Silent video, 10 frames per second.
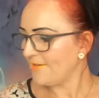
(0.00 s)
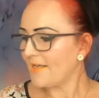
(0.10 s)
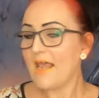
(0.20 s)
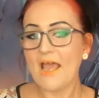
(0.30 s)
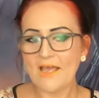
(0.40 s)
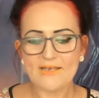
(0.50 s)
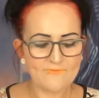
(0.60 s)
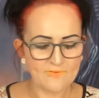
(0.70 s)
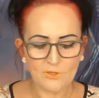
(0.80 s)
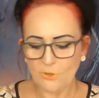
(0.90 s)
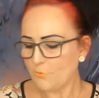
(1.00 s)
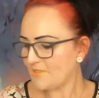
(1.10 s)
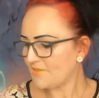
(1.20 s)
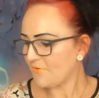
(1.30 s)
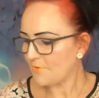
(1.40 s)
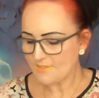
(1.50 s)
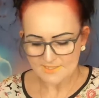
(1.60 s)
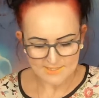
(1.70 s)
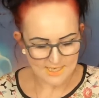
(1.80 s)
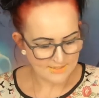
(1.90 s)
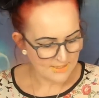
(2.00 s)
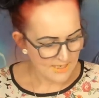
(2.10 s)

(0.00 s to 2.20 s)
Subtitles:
and a hard envelope, which I've already said.